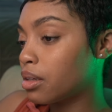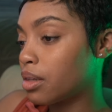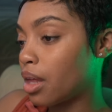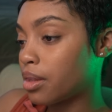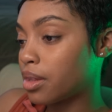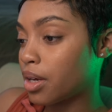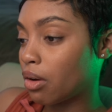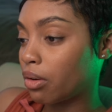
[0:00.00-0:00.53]

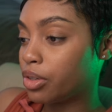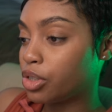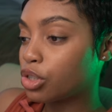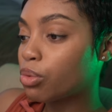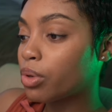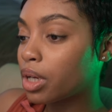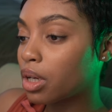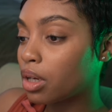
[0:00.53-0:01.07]
that they aren't
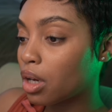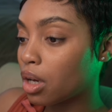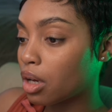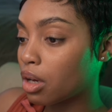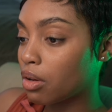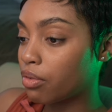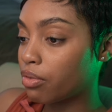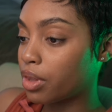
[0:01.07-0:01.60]
doing
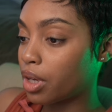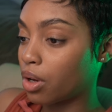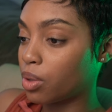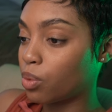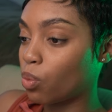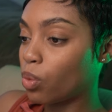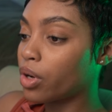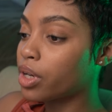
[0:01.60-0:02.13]
enough, they
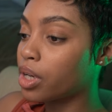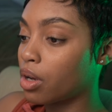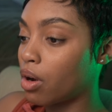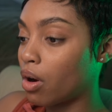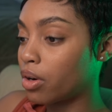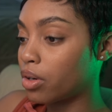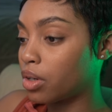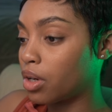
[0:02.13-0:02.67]
aren't working
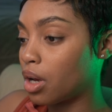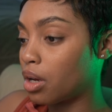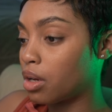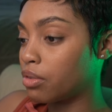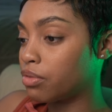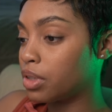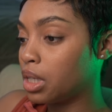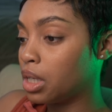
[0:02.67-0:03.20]
hard
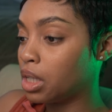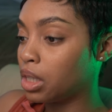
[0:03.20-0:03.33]
enough,